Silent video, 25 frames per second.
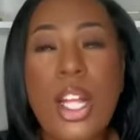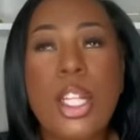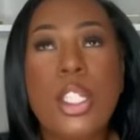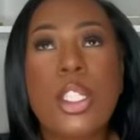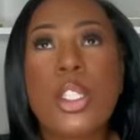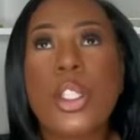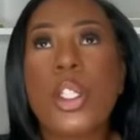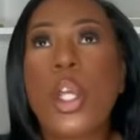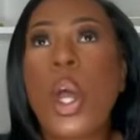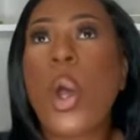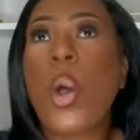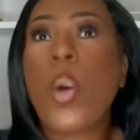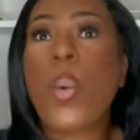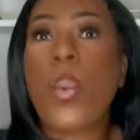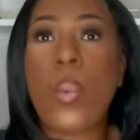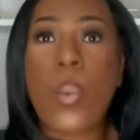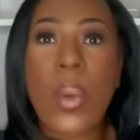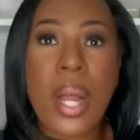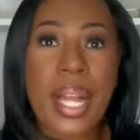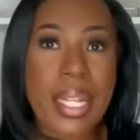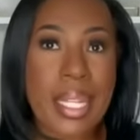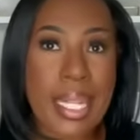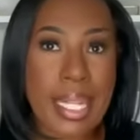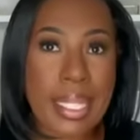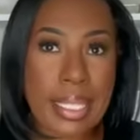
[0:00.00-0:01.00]
So
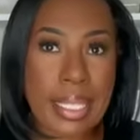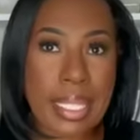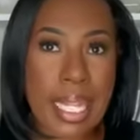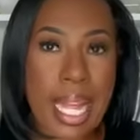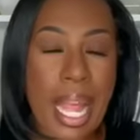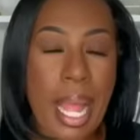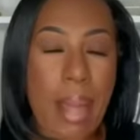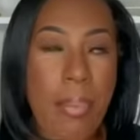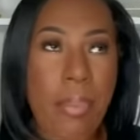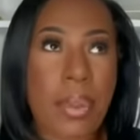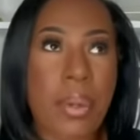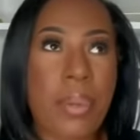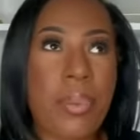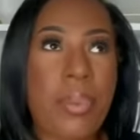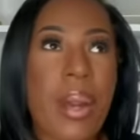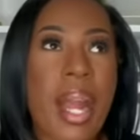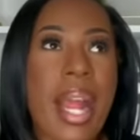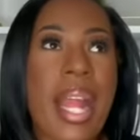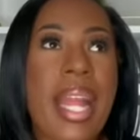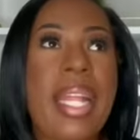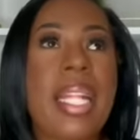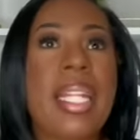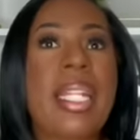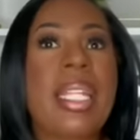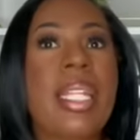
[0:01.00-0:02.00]
what needs to happen,
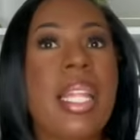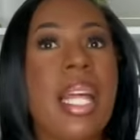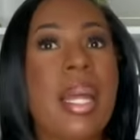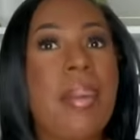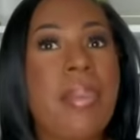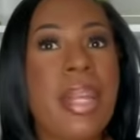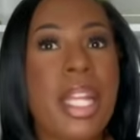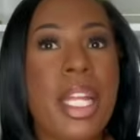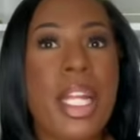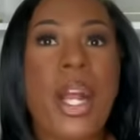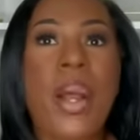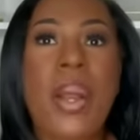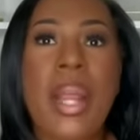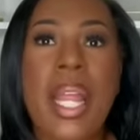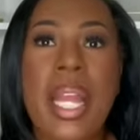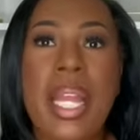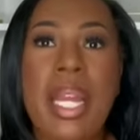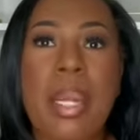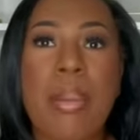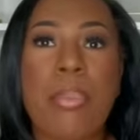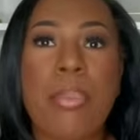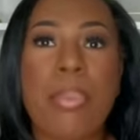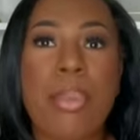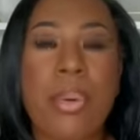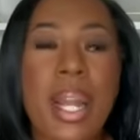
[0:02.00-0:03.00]
right? Let me go ahead
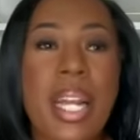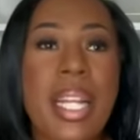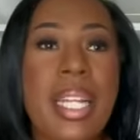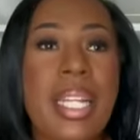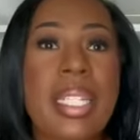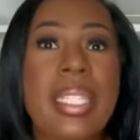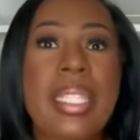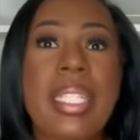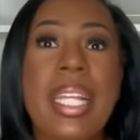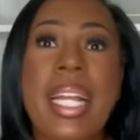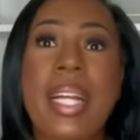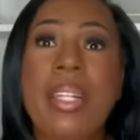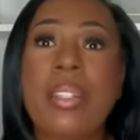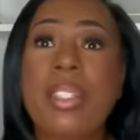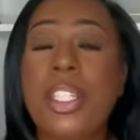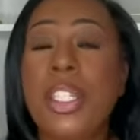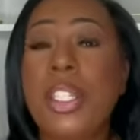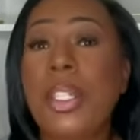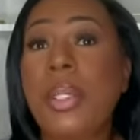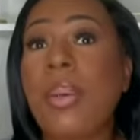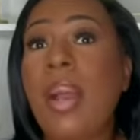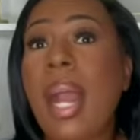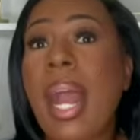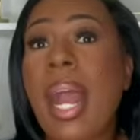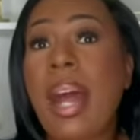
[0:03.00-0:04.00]
and break it down to
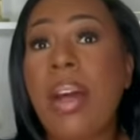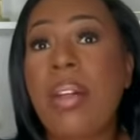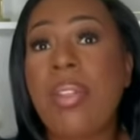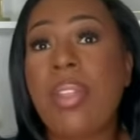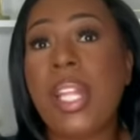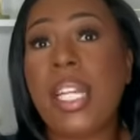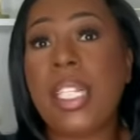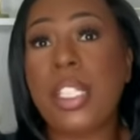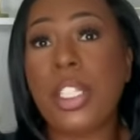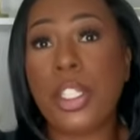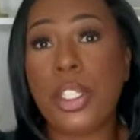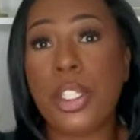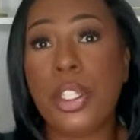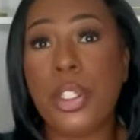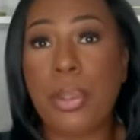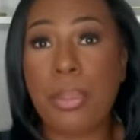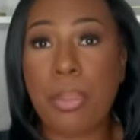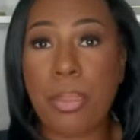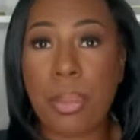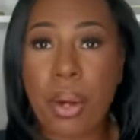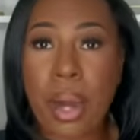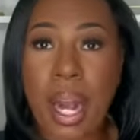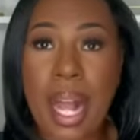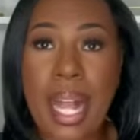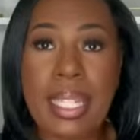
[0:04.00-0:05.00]
you how this new
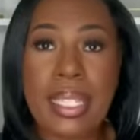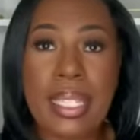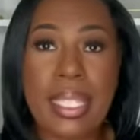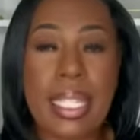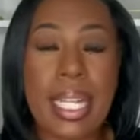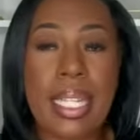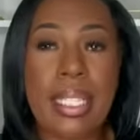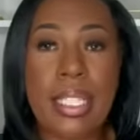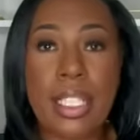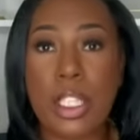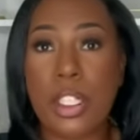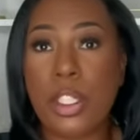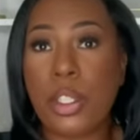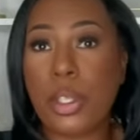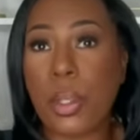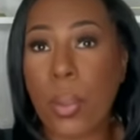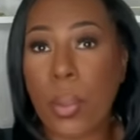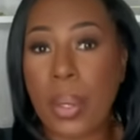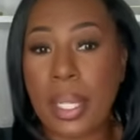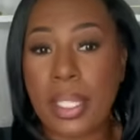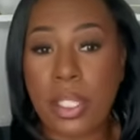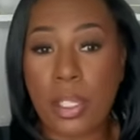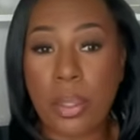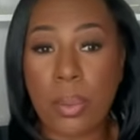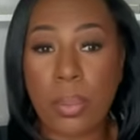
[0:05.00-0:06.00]
process is
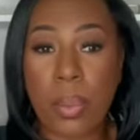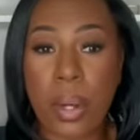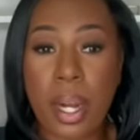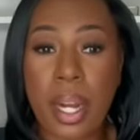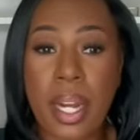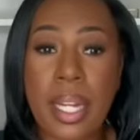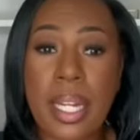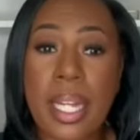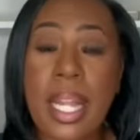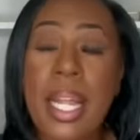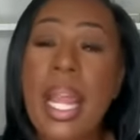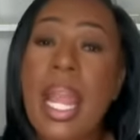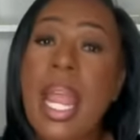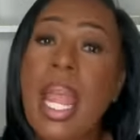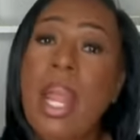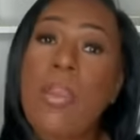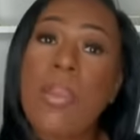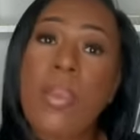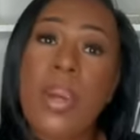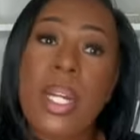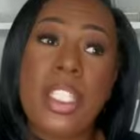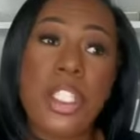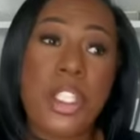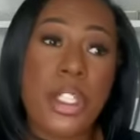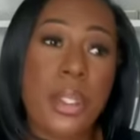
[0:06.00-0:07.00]
going to work and
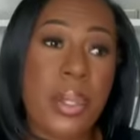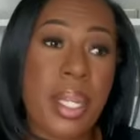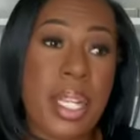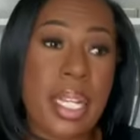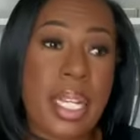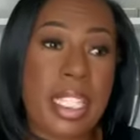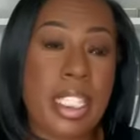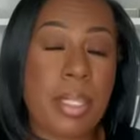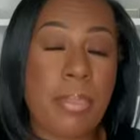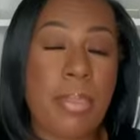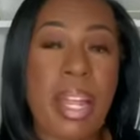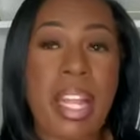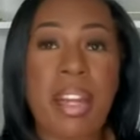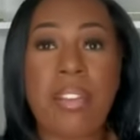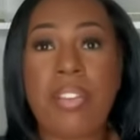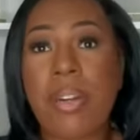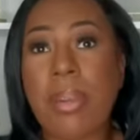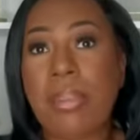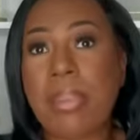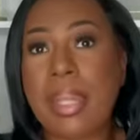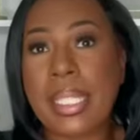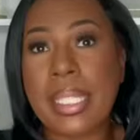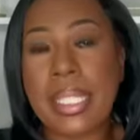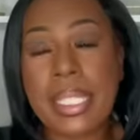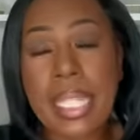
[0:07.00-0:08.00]
what you can expect
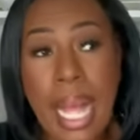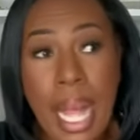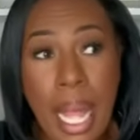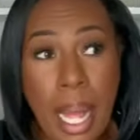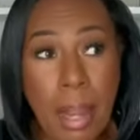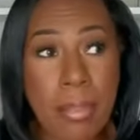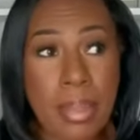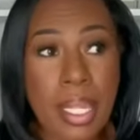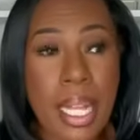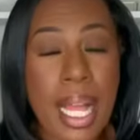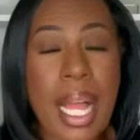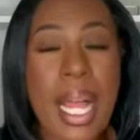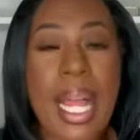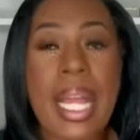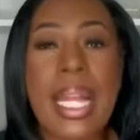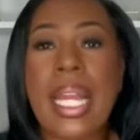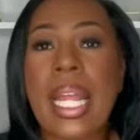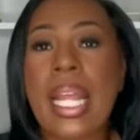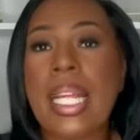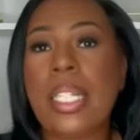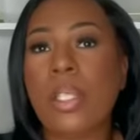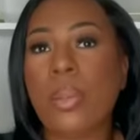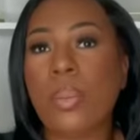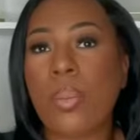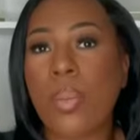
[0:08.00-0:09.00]
from the
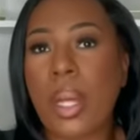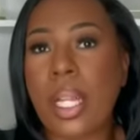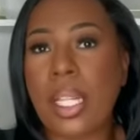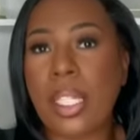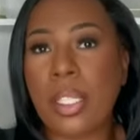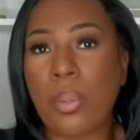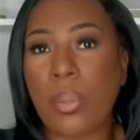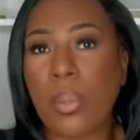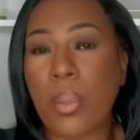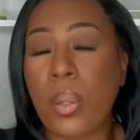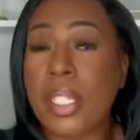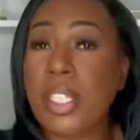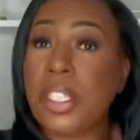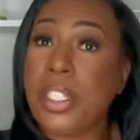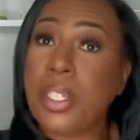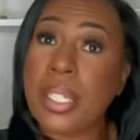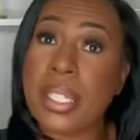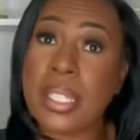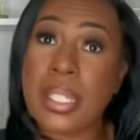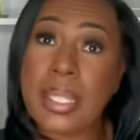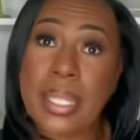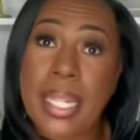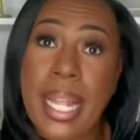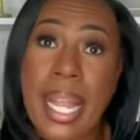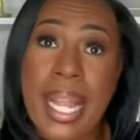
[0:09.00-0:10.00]
timeline, as well as what your
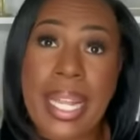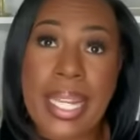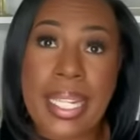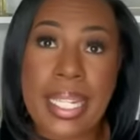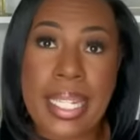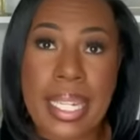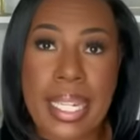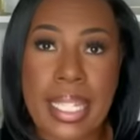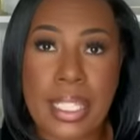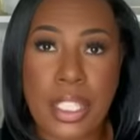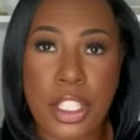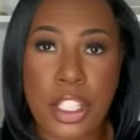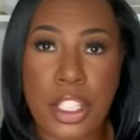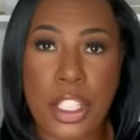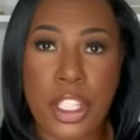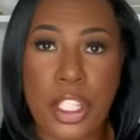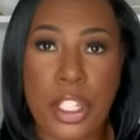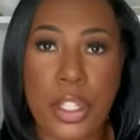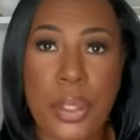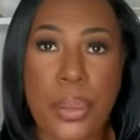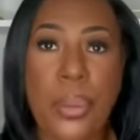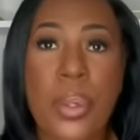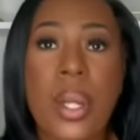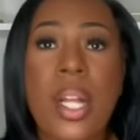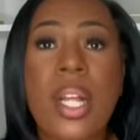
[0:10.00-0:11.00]
state needs to
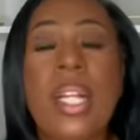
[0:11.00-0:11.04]
do.